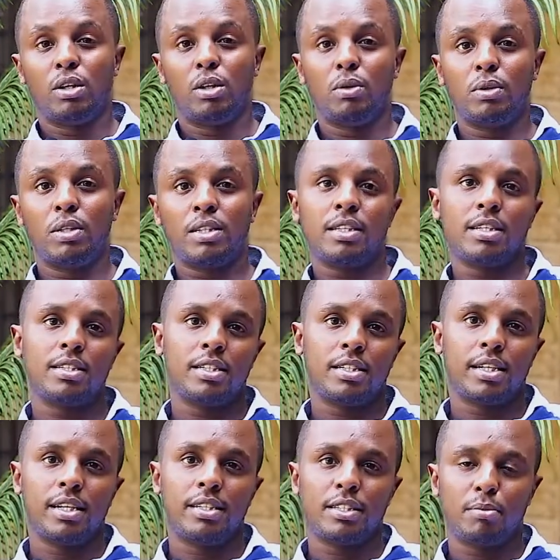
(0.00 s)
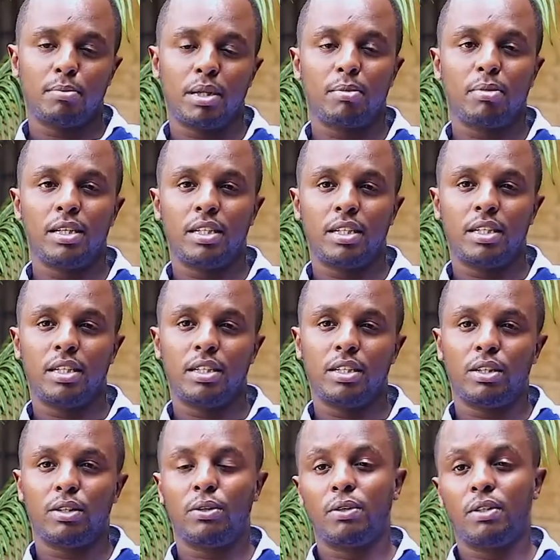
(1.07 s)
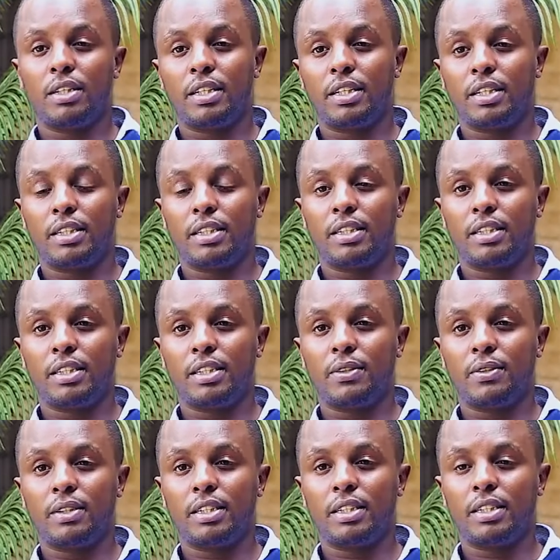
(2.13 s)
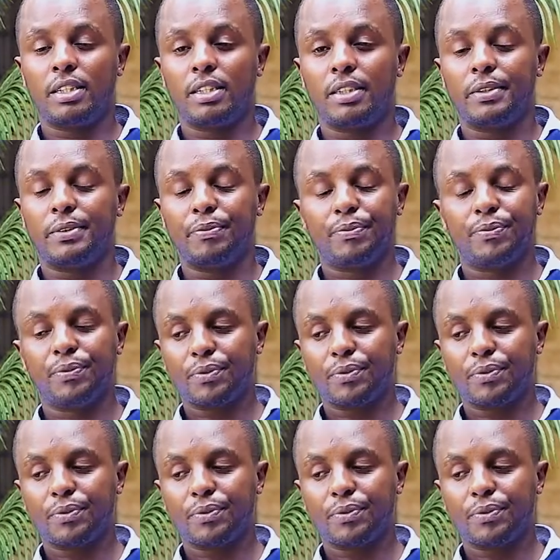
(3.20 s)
who will sensitize the public on the, on the,